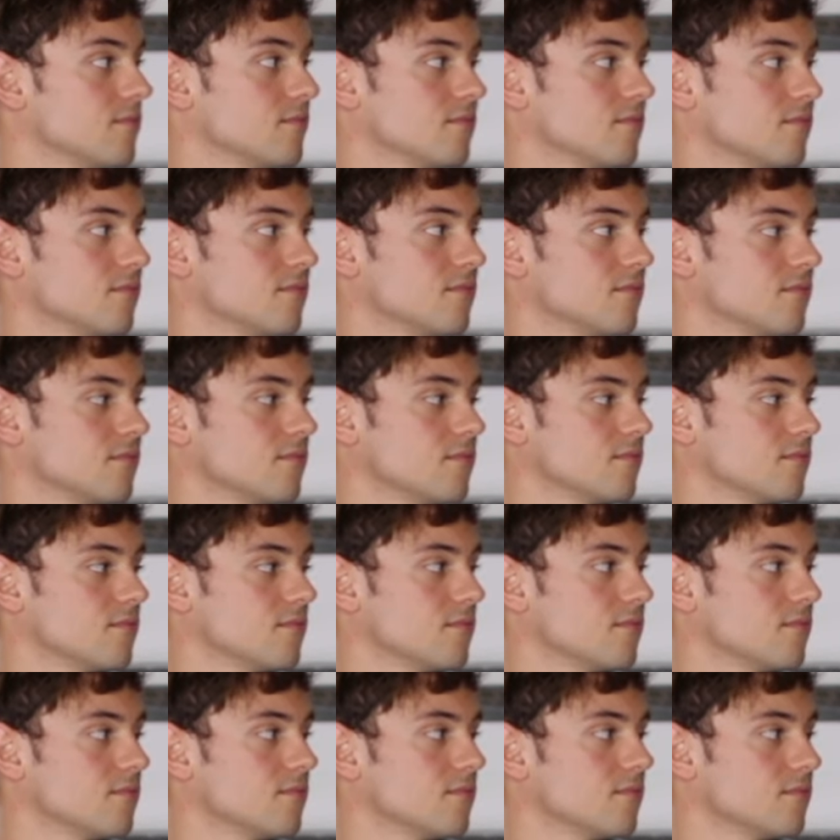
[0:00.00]

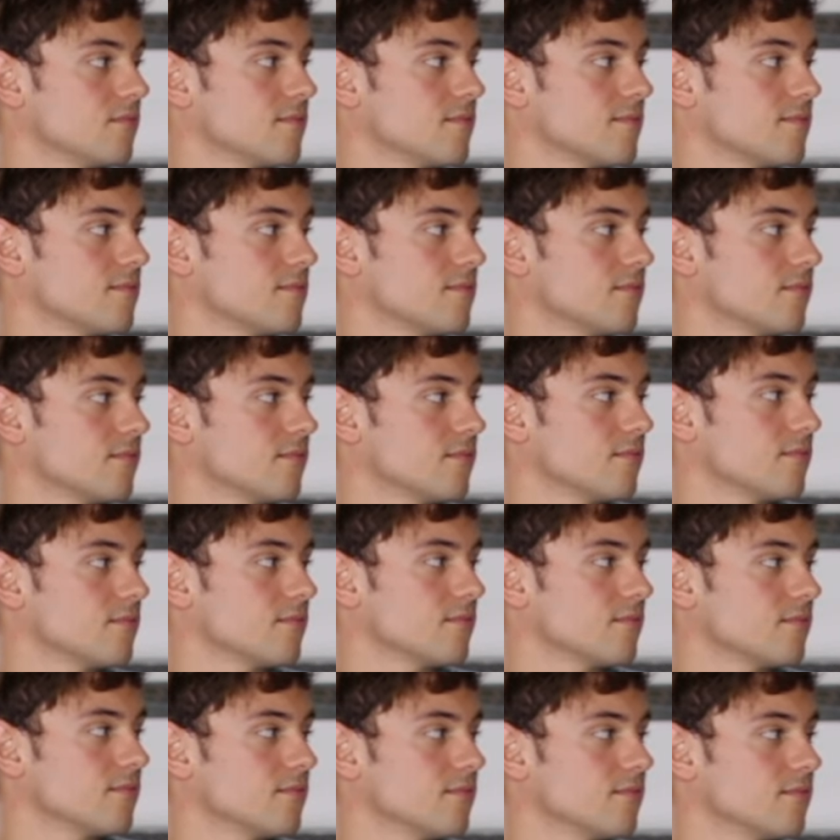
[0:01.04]

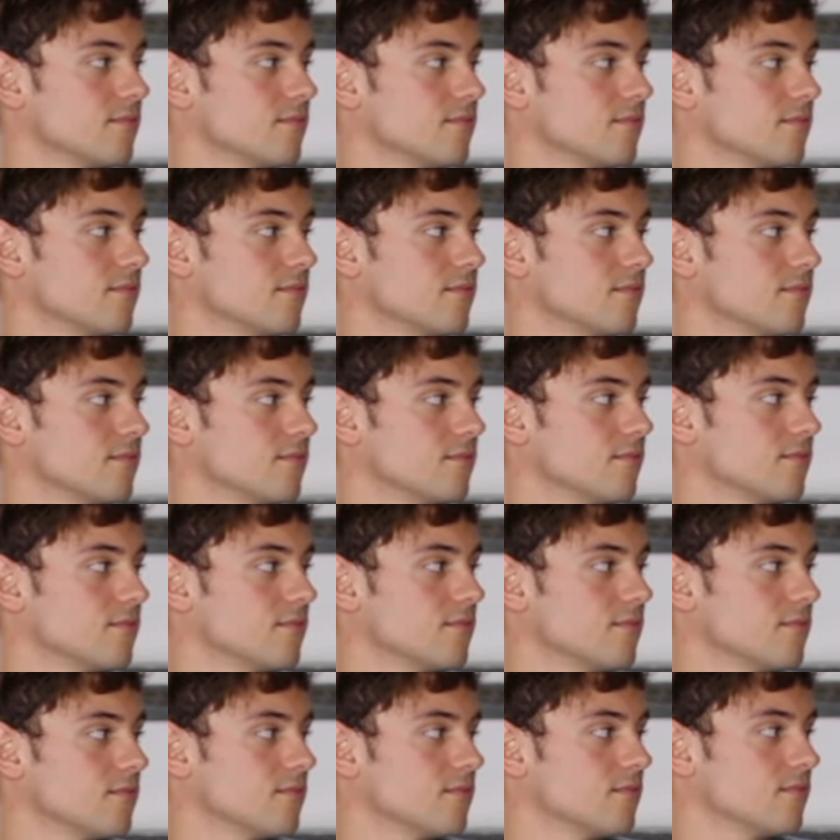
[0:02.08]

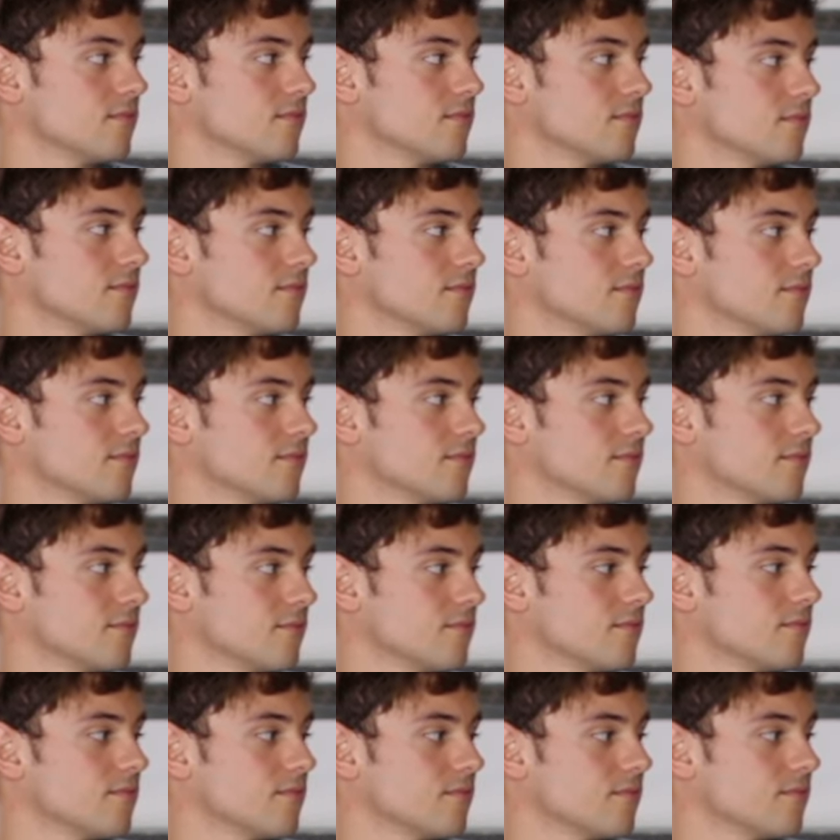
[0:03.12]

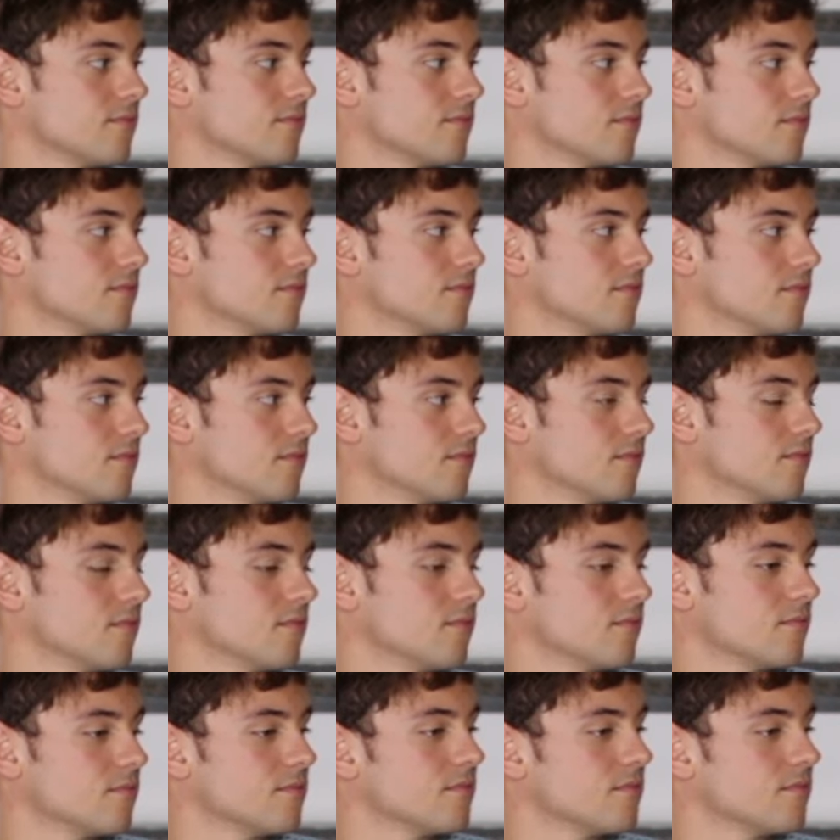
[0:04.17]
(not speaking)